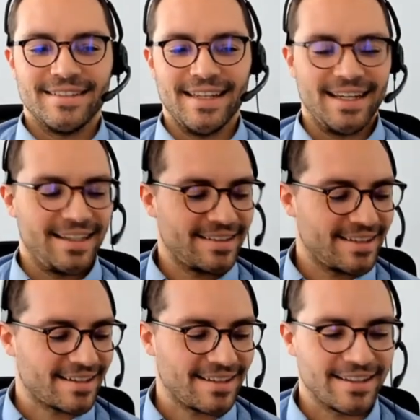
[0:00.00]
Yeah,
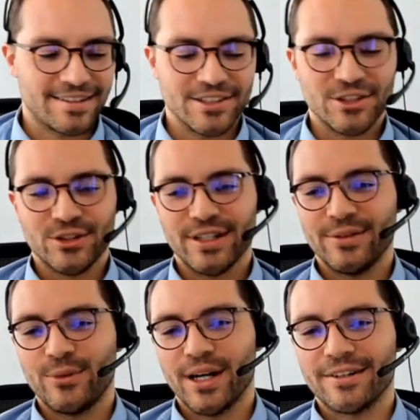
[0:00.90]
exactly. So
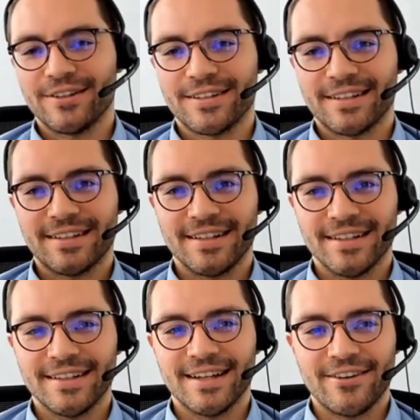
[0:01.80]
we are not
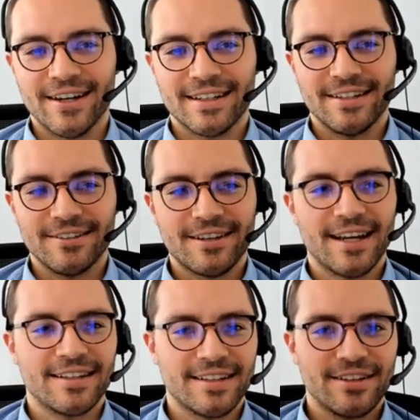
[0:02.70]
directly
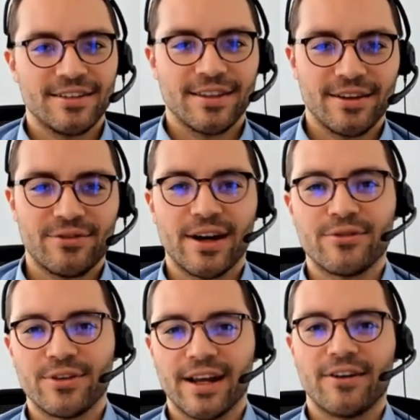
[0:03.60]
located in the
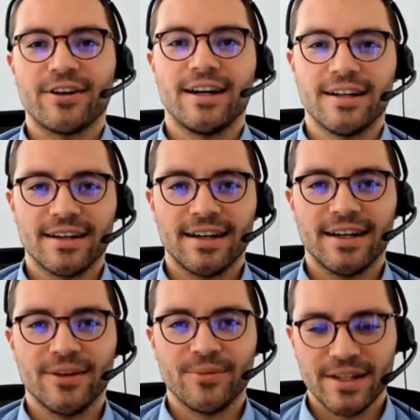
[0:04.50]
Frankfurt area.
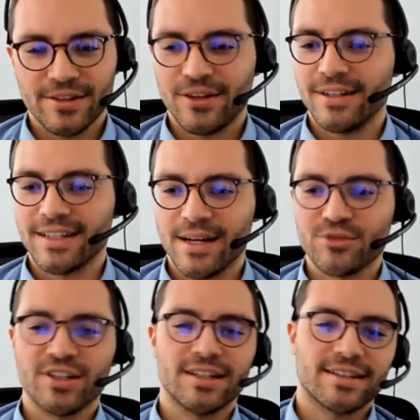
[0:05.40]
It's called
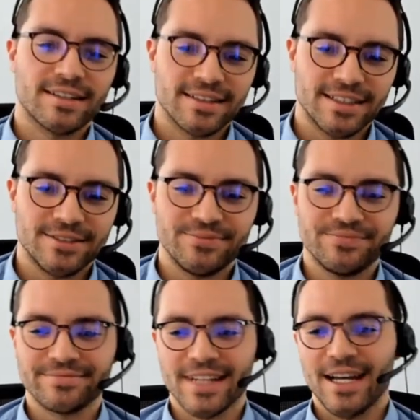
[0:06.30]
Darmstadt.
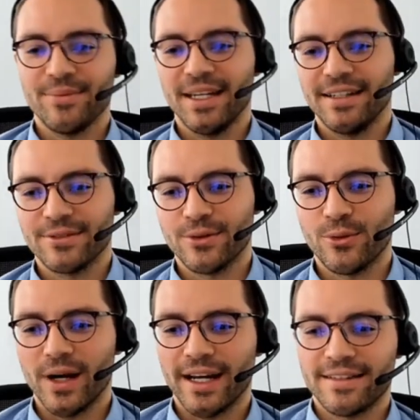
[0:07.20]

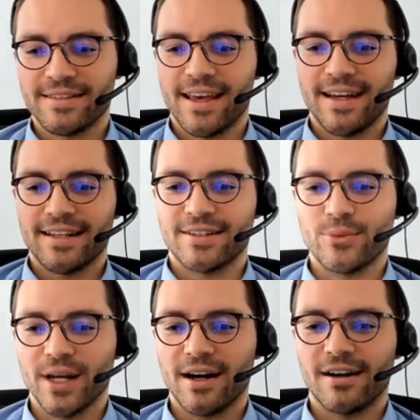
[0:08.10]
Why is that?
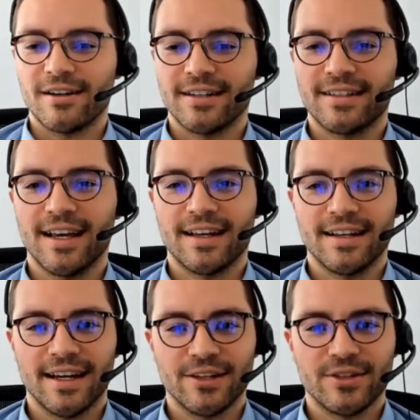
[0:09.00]
We are a tech and
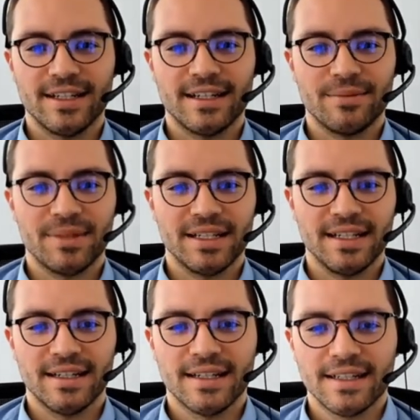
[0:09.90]
IoT
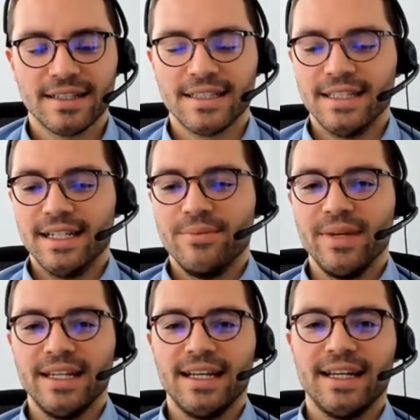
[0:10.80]
company,
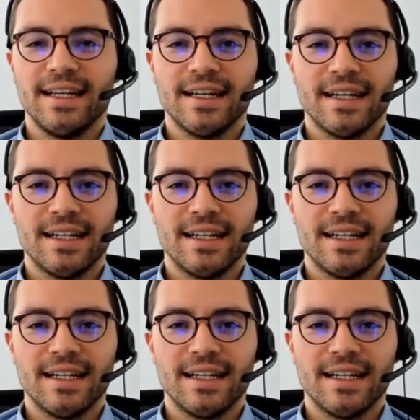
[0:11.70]
meaning